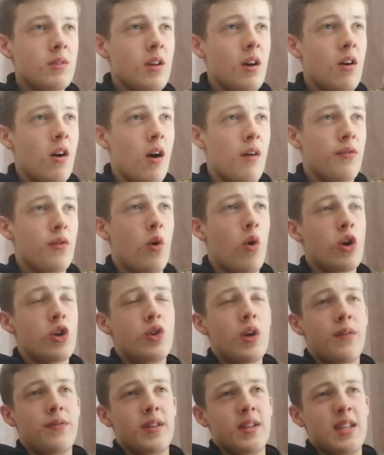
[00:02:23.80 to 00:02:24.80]
Of course,
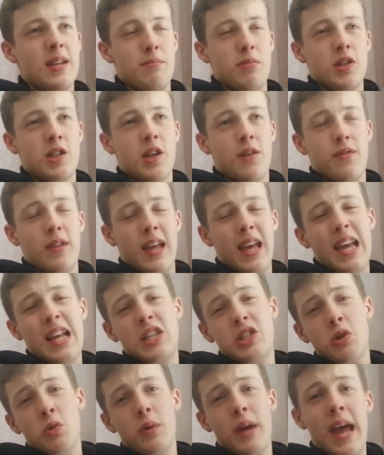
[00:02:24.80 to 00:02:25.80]
you have the simple stuff like
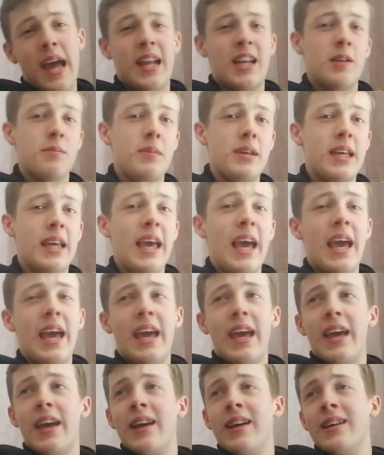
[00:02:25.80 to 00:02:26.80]
it's okay to be
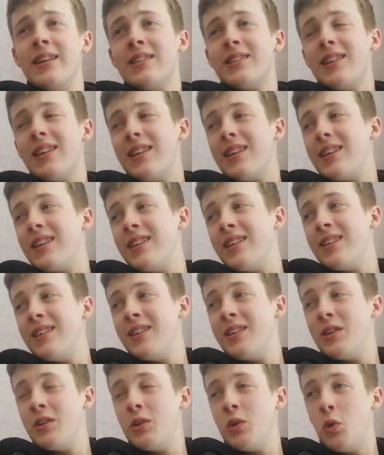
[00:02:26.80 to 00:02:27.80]
gay. It's like,
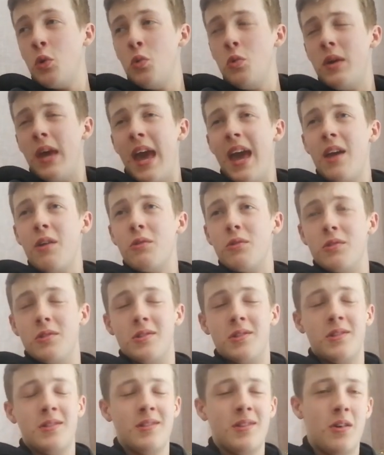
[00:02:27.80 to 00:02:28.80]
who
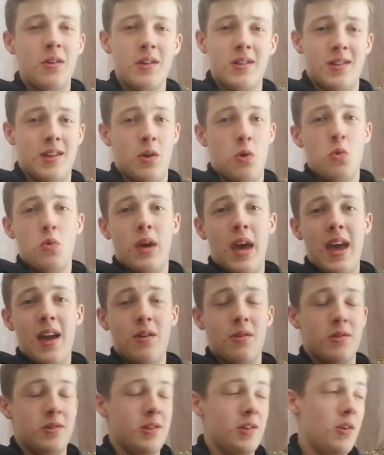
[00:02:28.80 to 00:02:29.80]
cares? Honestly, who
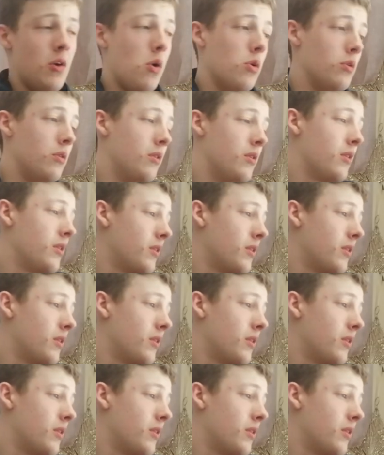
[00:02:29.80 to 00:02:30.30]
cares at all?